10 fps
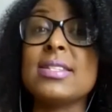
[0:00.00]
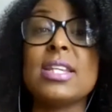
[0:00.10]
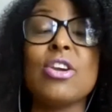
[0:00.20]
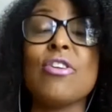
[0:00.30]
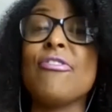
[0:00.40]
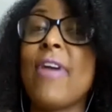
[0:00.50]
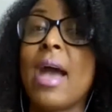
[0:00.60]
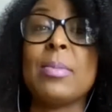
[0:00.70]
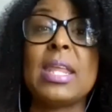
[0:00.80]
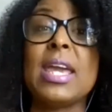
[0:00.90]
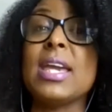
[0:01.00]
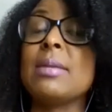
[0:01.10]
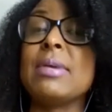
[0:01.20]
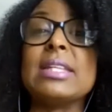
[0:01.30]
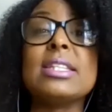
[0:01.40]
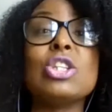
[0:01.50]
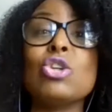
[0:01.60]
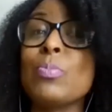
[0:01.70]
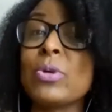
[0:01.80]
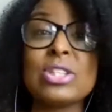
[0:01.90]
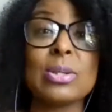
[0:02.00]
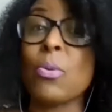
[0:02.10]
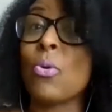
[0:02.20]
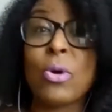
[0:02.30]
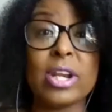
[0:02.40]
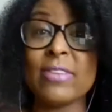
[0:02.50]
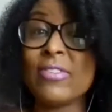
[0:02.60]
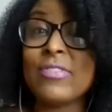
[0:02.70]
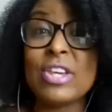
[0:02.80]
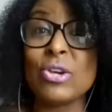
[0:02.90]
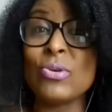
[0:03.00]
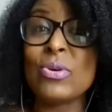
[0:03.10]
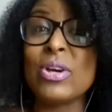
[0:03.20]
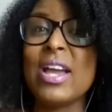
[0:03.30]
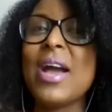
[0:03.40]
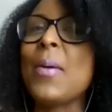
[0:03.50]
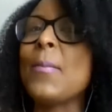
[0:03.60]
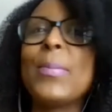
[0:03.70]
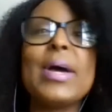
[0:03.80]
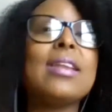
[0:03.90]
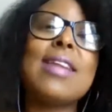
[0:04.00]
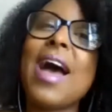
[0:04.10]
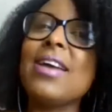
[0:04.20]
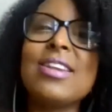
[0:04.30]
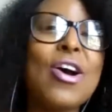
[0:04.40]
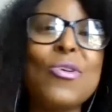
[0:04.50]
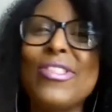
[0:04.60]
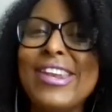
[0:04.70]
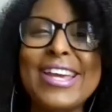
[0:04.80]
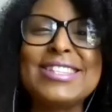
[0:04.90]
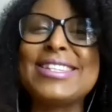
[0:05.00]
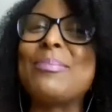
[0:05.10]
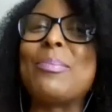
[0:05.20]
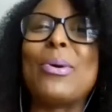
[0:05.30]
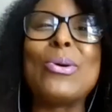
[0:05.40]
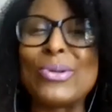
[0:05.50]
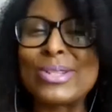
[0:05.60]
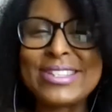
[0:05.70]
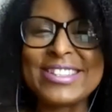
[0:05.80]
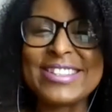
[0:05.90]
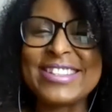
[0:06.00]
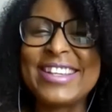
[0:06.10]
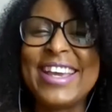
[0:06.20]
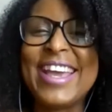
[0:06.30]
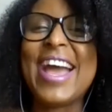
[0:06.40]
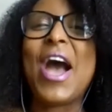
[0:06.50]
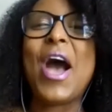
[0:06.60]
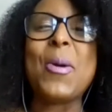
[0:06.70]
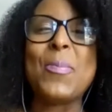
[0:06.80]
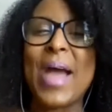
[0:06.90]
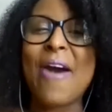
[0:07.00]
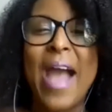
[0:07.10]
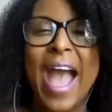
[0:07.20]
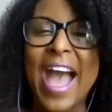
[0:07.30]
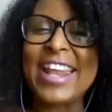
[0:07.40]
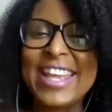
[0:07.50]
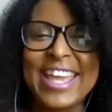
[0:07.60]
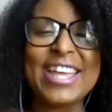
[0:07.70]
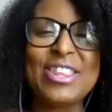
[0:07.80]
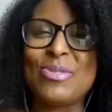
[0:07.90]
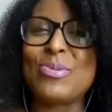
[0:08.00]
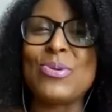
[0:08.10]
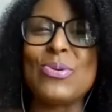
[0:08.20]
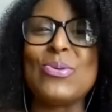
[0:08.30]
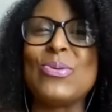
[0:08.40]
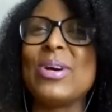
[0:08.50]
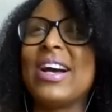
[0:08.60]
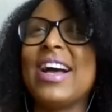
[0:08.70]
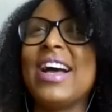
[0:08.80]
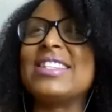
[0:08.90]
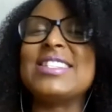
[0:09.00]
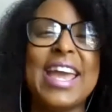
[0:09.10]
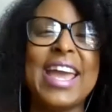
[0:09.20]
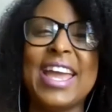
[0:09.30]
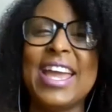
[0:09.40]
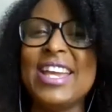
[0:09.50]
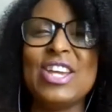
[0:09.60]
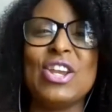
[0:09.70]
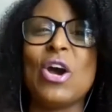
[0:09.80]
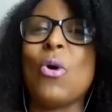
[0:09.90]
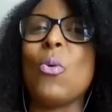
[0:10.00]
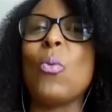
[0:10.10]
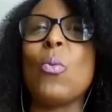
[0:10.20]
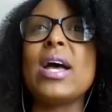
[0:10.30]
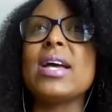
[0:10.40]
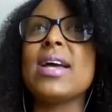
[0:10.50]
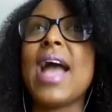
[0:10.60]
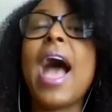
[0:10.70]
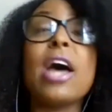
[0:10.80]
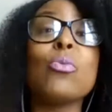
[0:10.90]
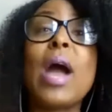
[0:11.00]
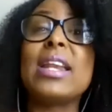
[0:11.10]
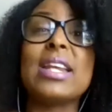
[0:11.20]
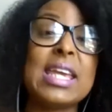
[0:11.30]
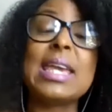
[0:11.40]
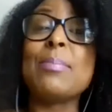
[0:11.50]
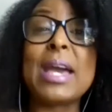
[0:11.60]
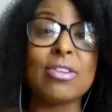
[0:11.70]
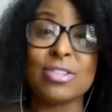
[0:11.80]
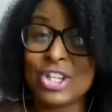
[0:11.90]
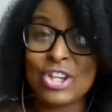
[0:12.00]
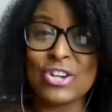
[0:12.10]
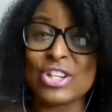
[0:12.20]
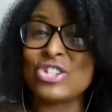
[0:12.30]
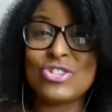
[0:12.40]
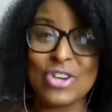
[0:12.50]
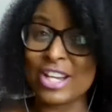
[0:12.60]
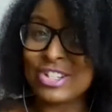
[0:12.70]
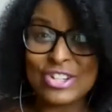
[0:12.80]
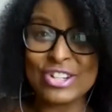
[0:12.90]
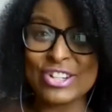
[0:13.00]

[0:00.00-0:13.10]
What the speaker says: your family can be super supportive of you, but not know the nuts and bolts about how to get through a day, how to write an email to your instructor,